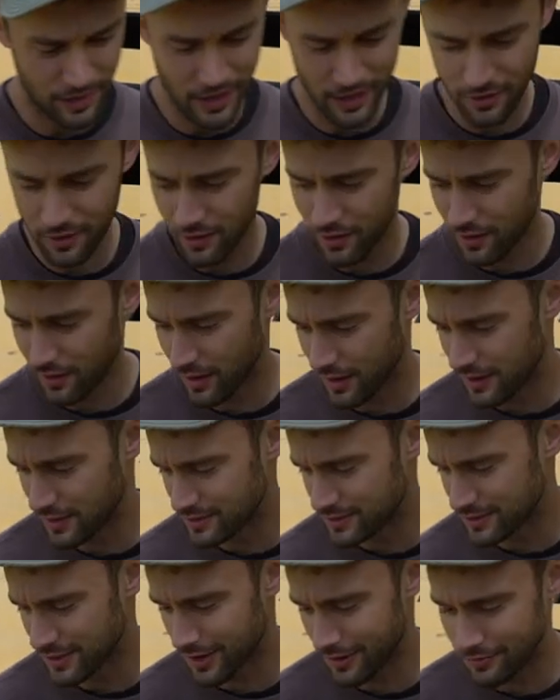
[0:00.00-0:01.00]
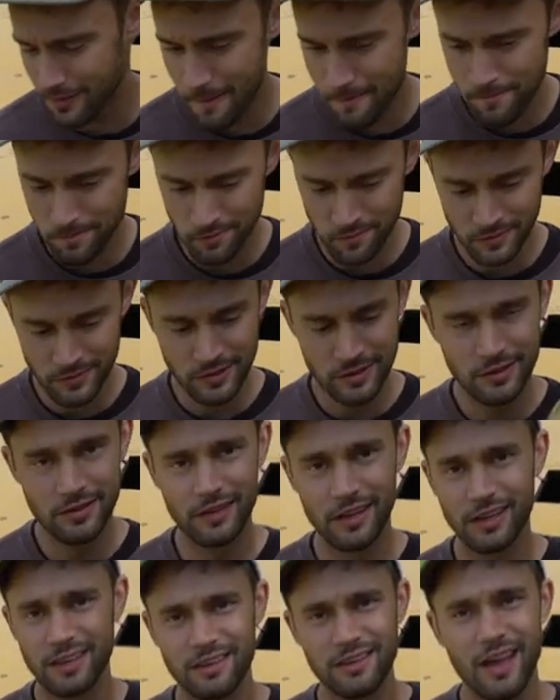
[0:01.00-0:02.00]
black caulk on and stuff. Yep.
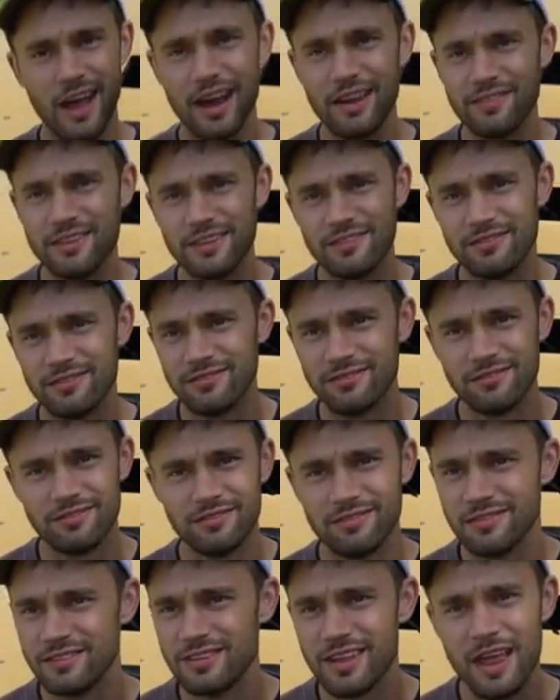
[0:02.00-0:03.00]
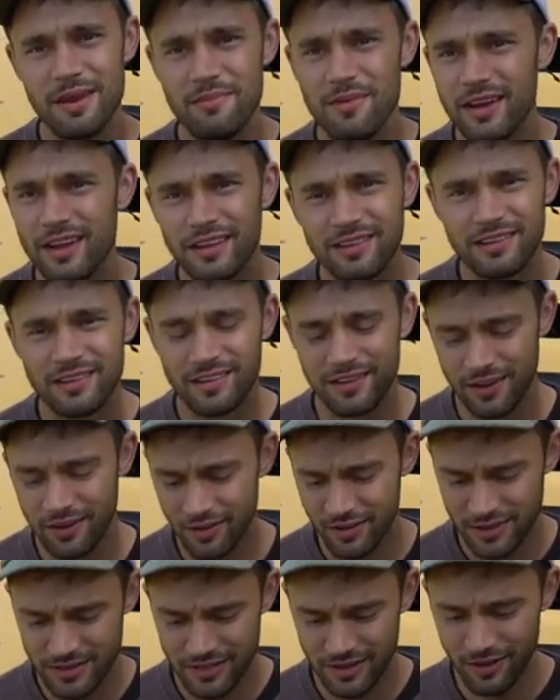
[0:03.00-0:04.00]
Like not even 10 minutes. And
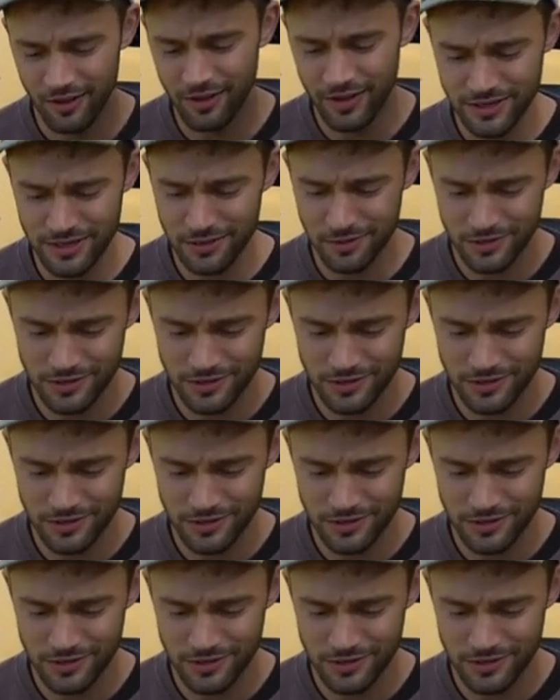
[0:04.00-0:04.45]
That's all, right. I did, all I did